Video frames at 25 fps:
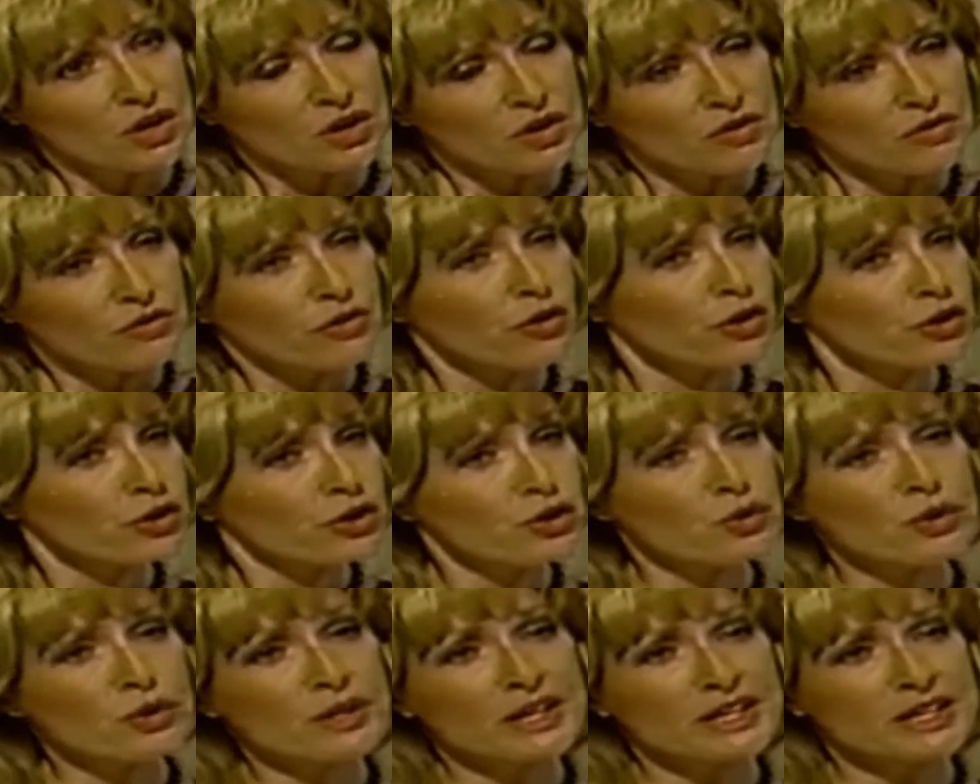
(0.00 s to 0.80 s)
For
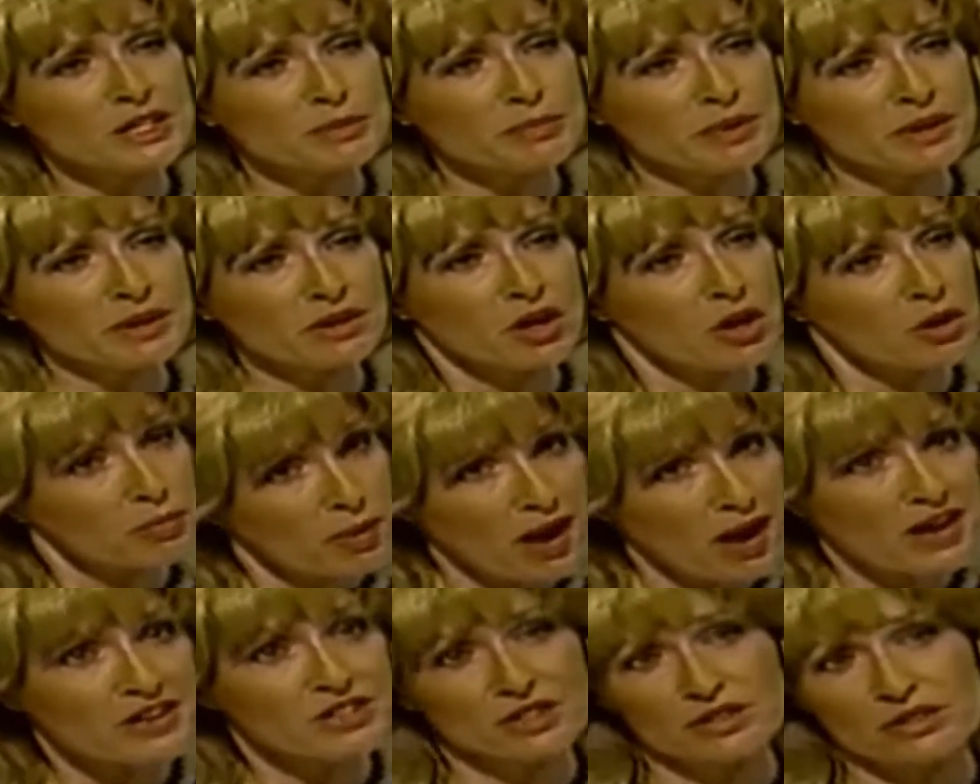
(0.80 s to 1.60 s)
you, it has been all
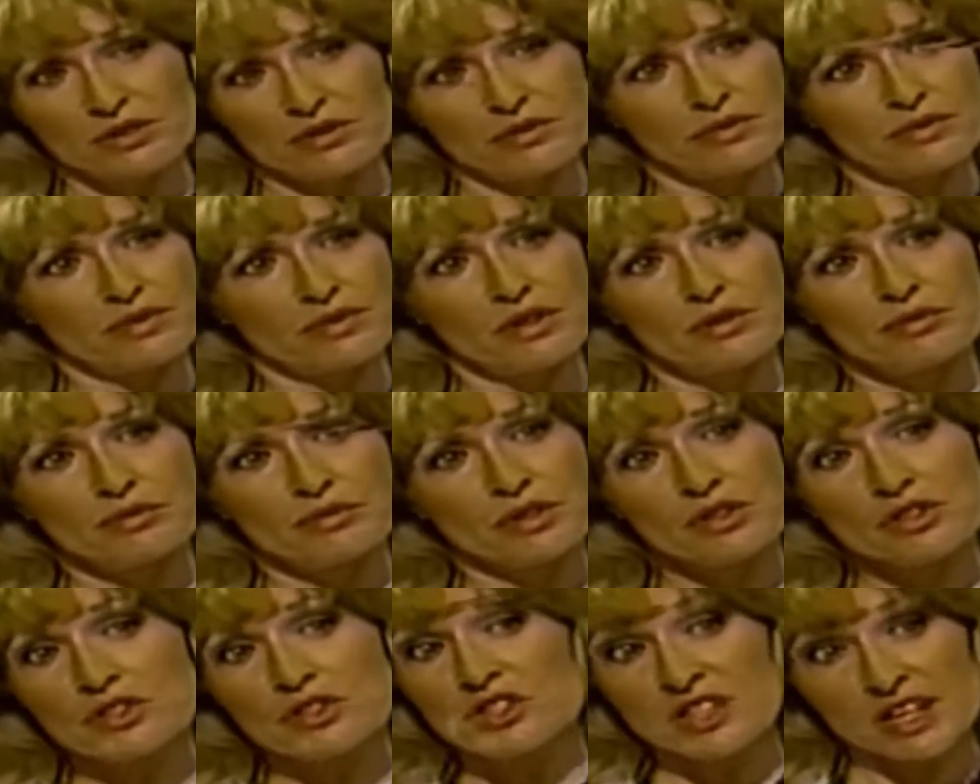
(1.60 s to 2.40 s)
positive, a
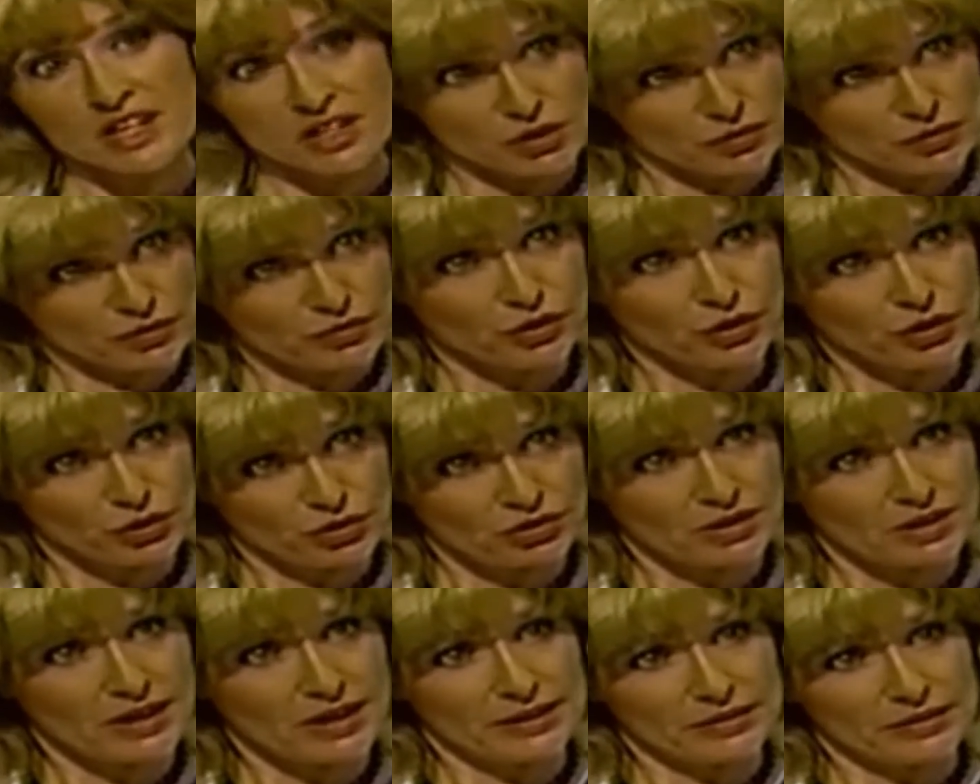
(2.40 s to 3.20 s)
real center for your
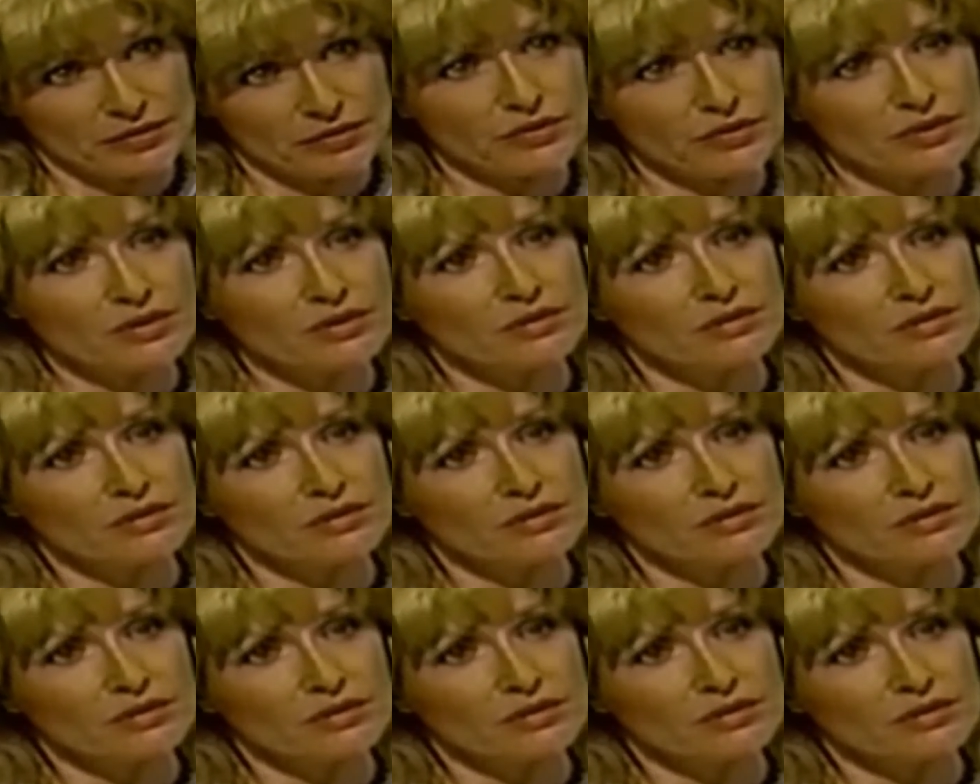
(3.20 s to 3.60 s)
life.